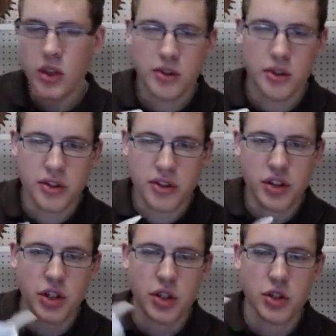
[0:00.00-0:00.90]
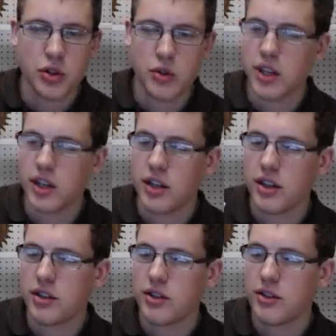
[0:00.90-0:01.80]
this issue
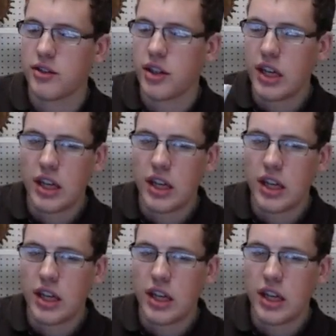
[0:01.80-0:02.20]
is